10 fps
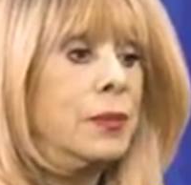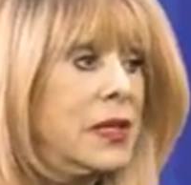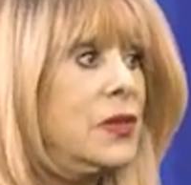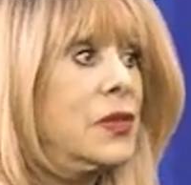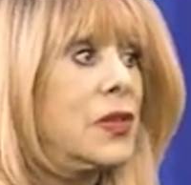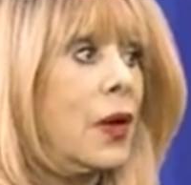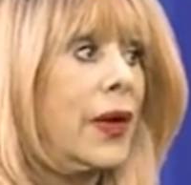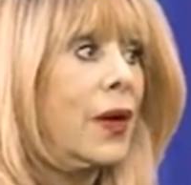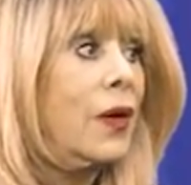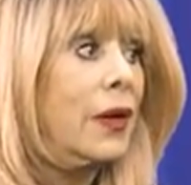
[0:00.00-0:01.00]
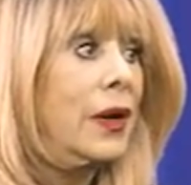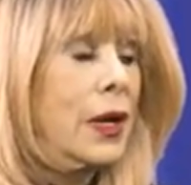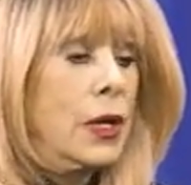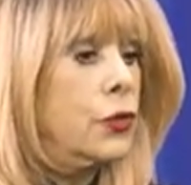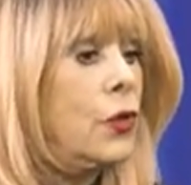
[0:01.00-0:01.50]
business going on
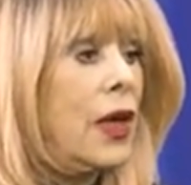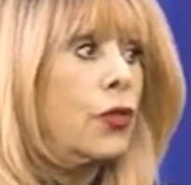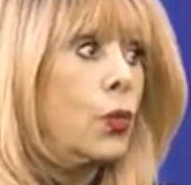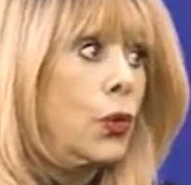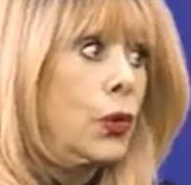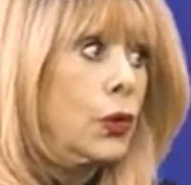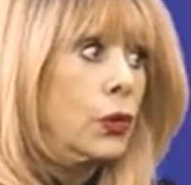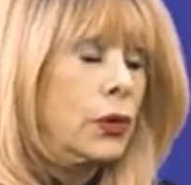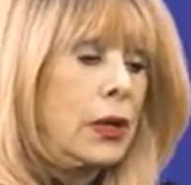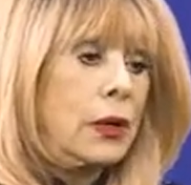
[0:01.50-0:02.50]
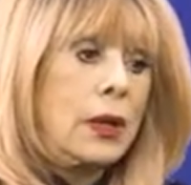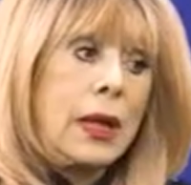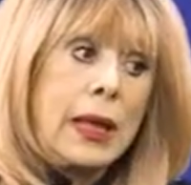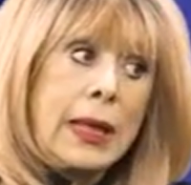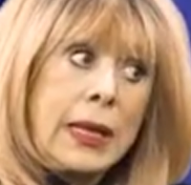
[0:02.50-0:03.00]
throughout the world,
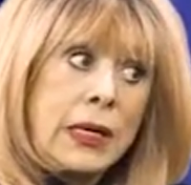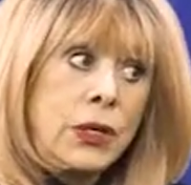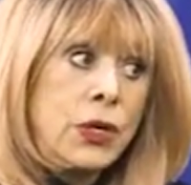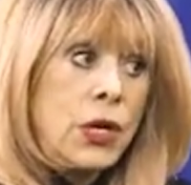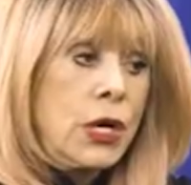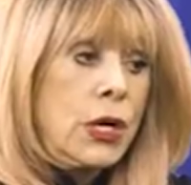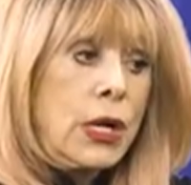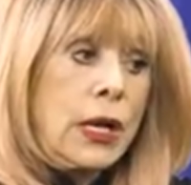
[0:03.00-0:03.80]
and